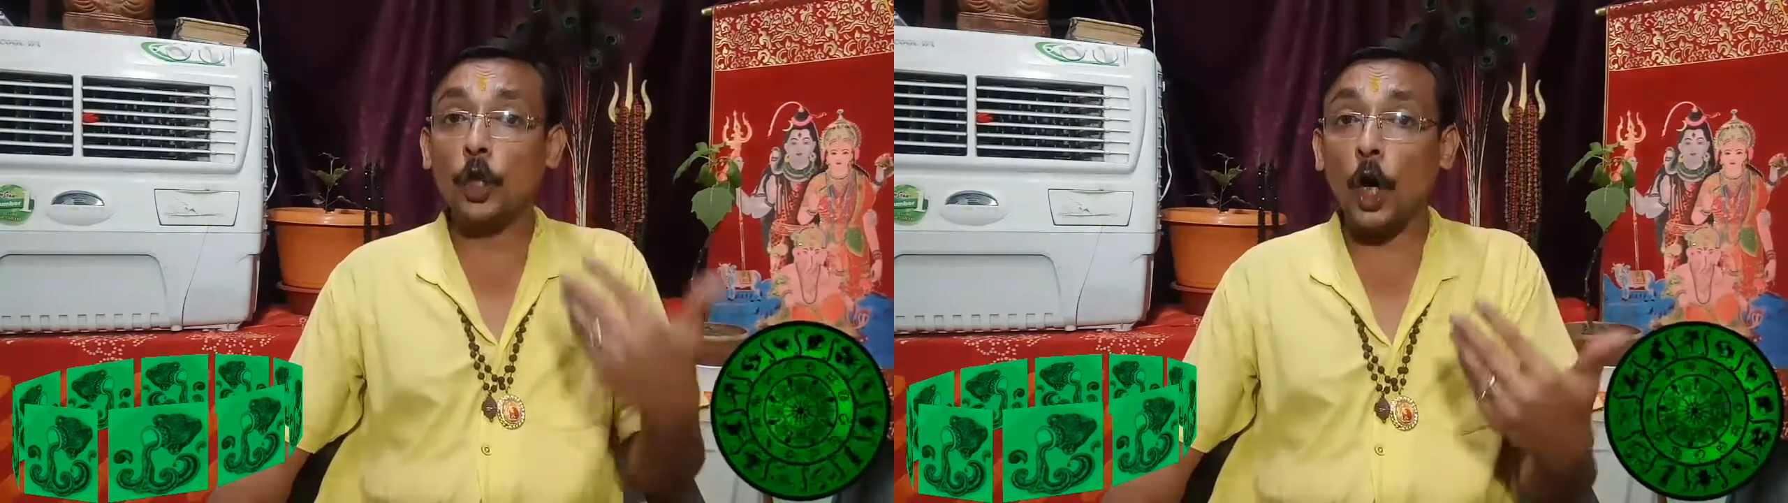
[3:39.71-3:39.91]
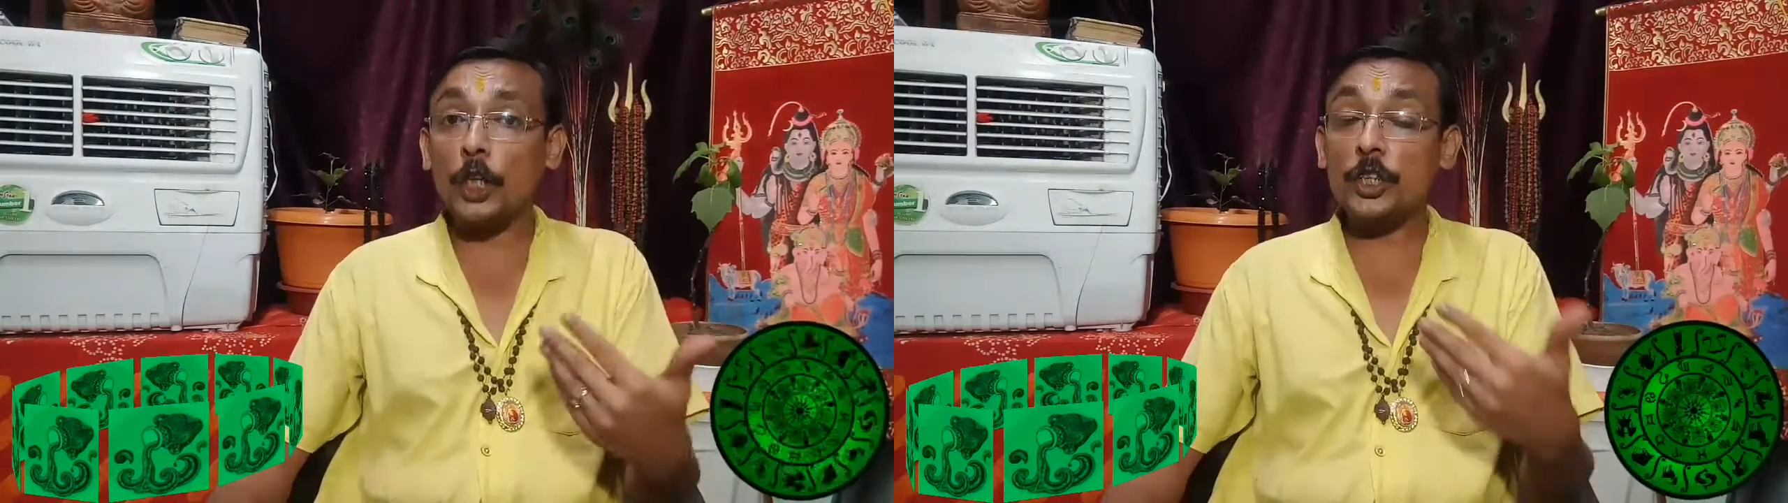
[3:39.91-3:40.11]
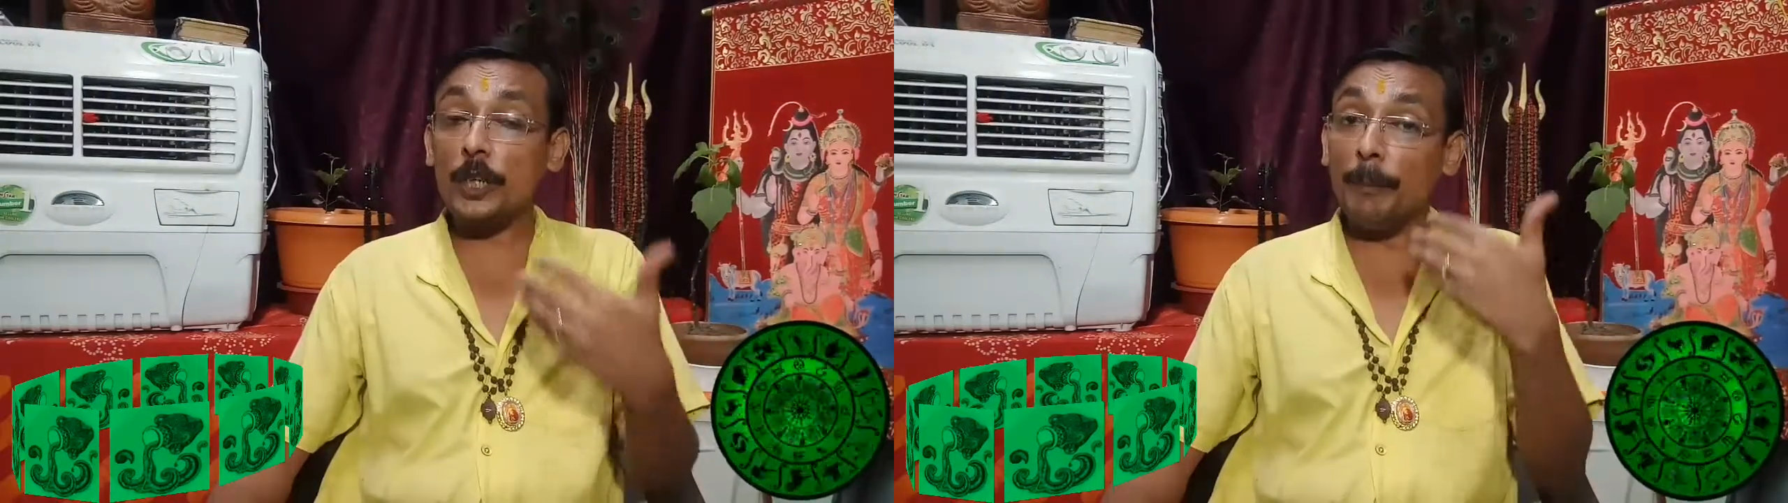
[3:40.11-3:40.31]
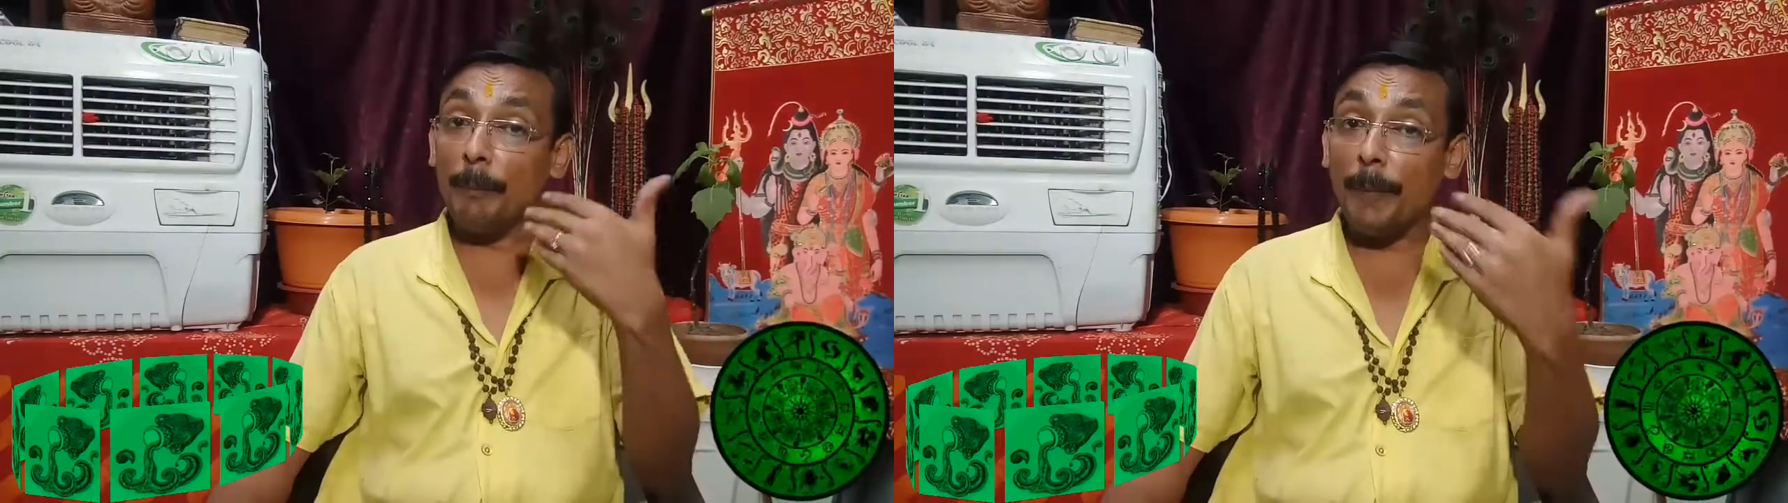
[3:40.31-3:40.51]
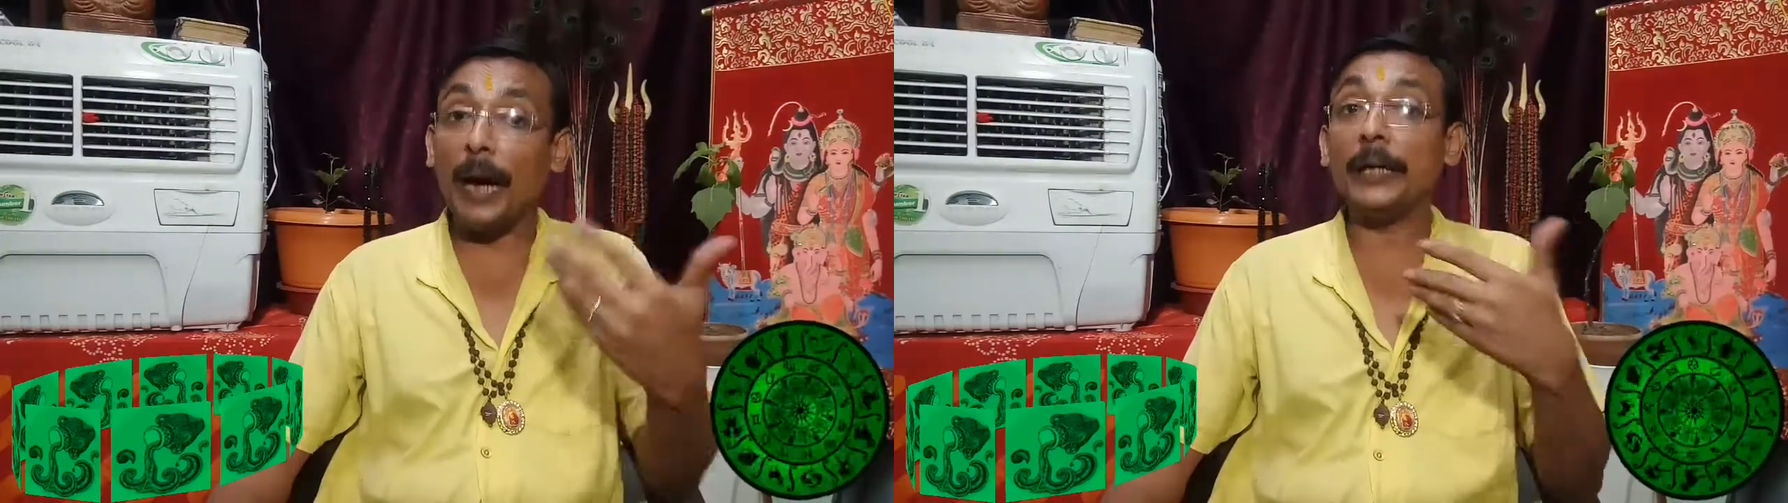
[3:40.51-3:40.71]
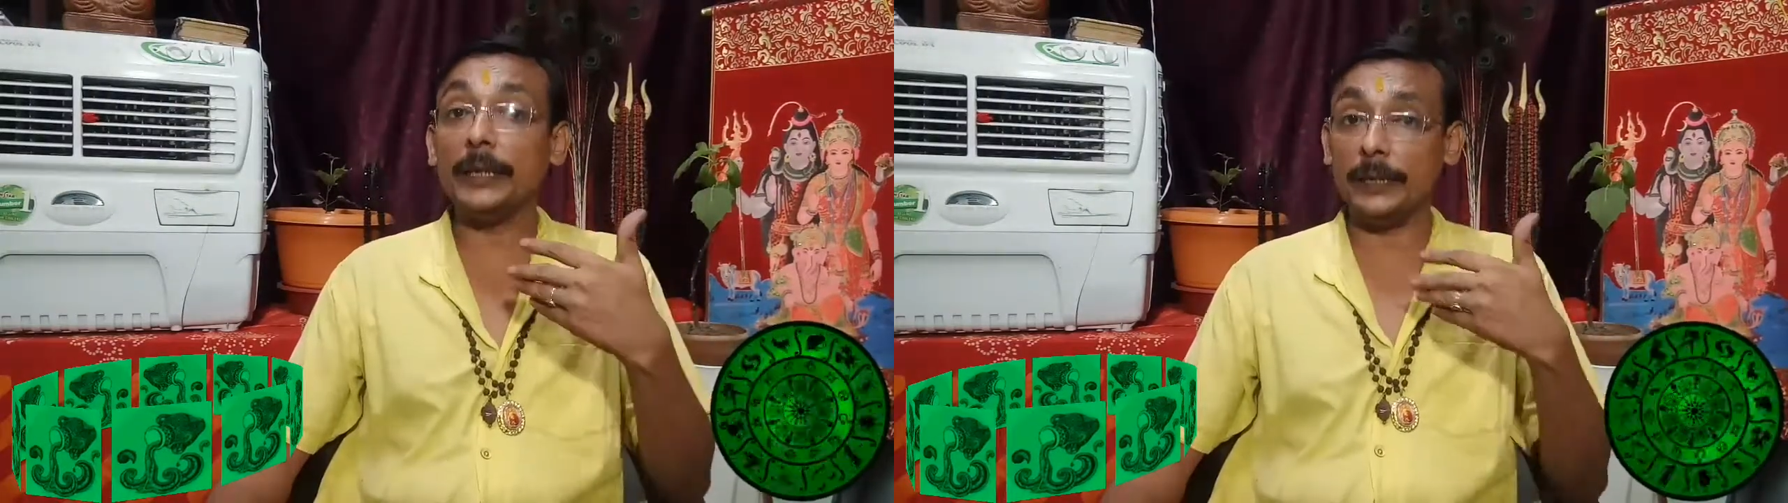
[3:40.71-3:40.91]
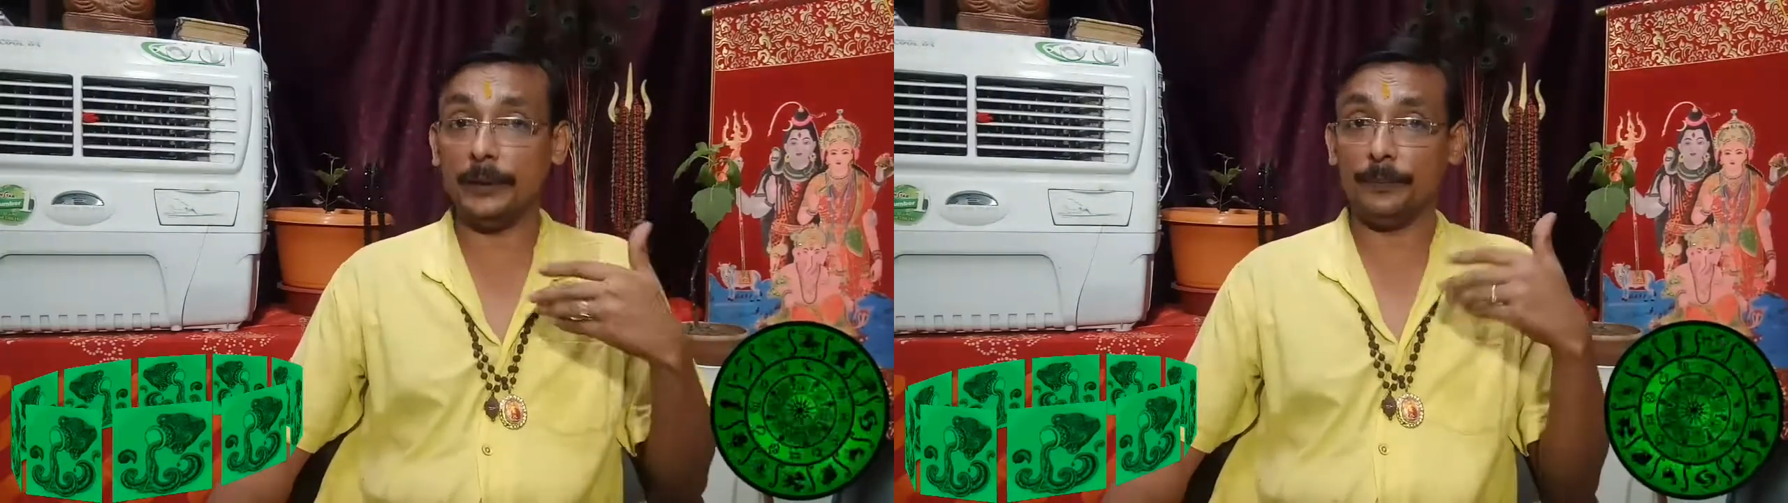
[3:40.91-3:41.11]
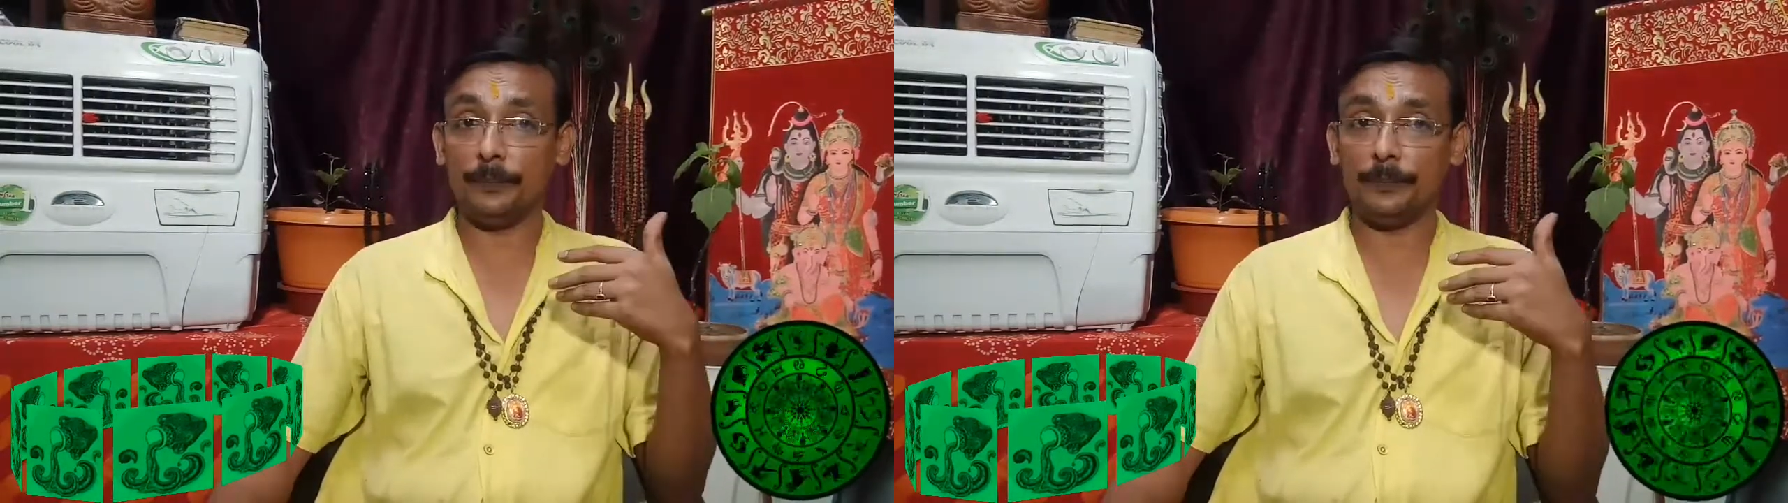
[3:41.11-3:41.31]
cost money.